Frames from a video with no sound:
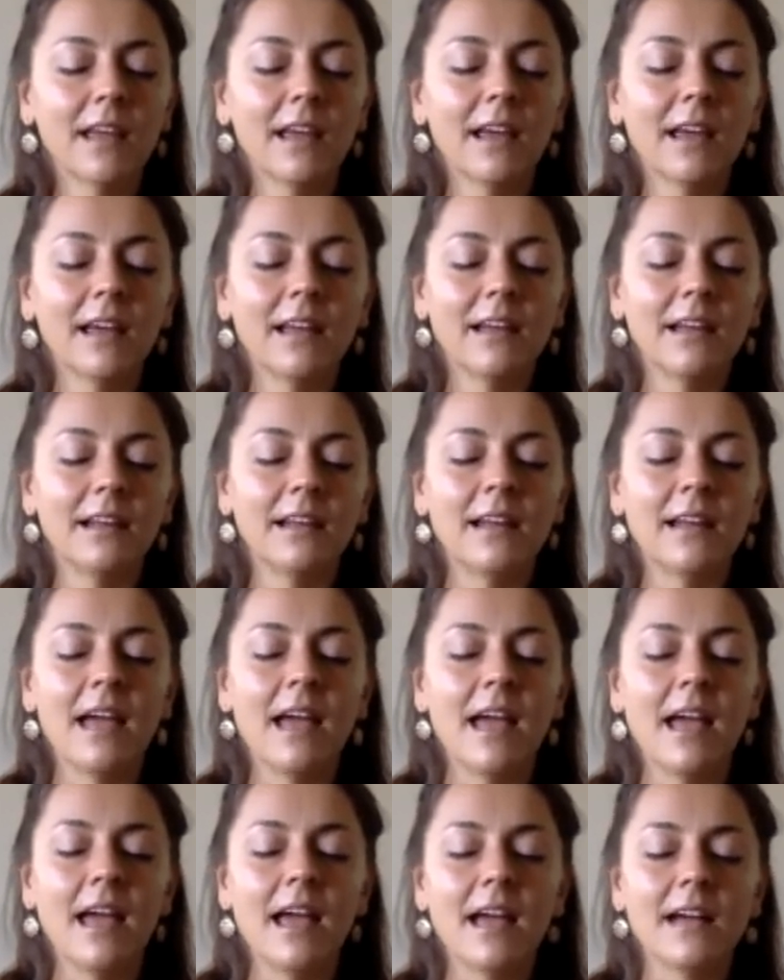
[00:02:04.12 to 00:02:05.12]
And then
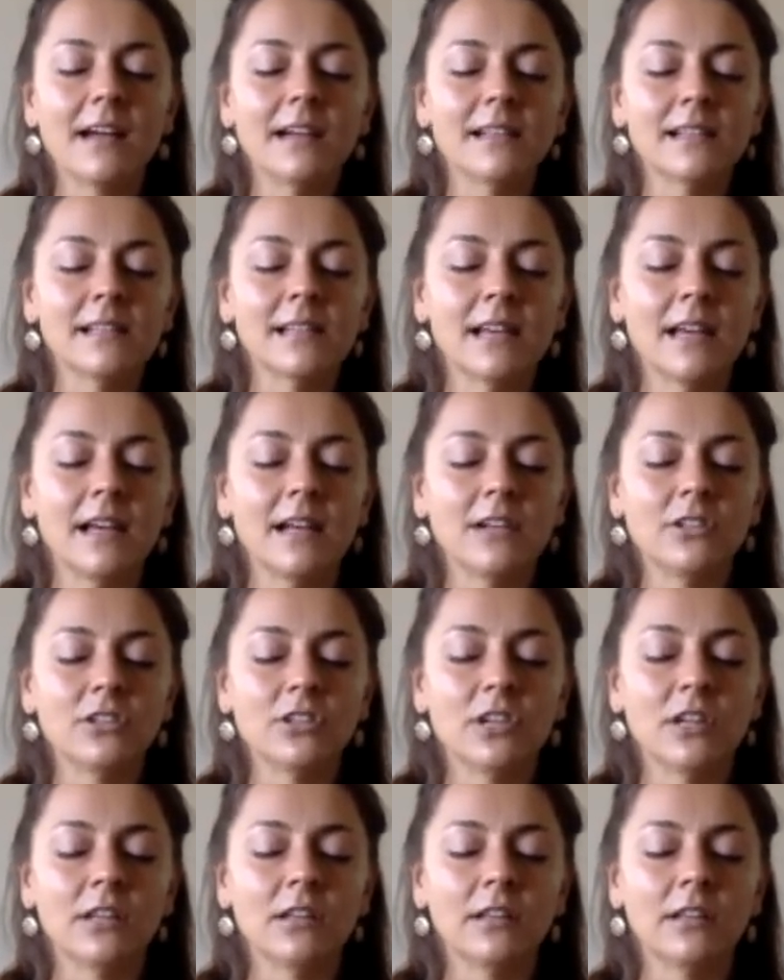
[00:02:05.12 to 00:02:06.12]
exhale
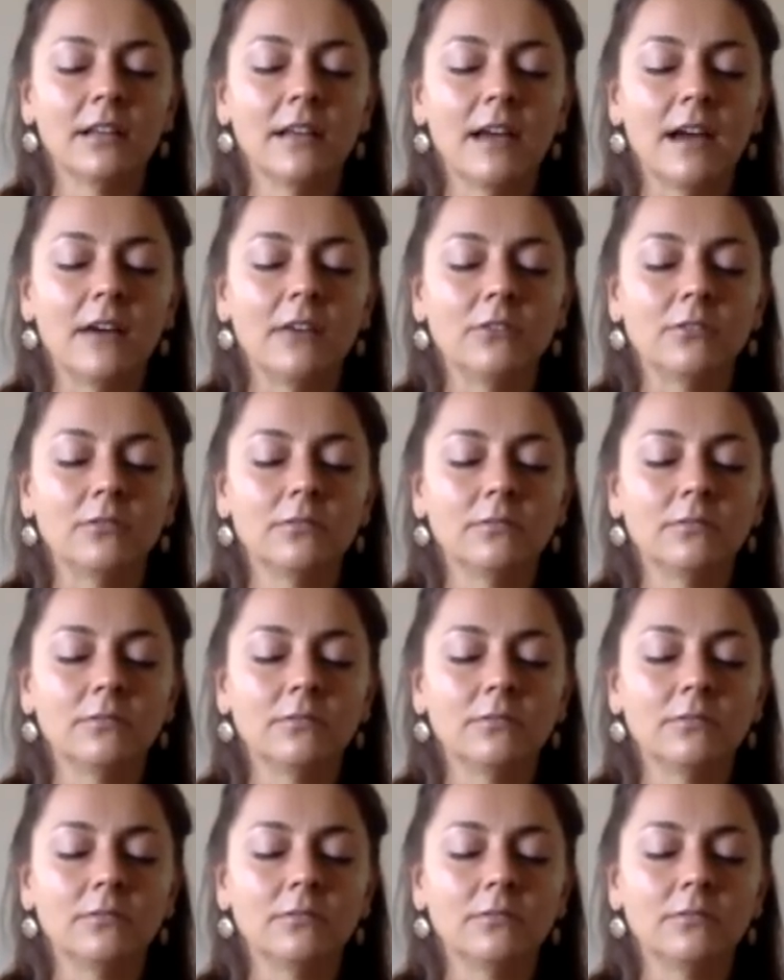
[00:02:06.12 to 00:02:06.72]
gently out.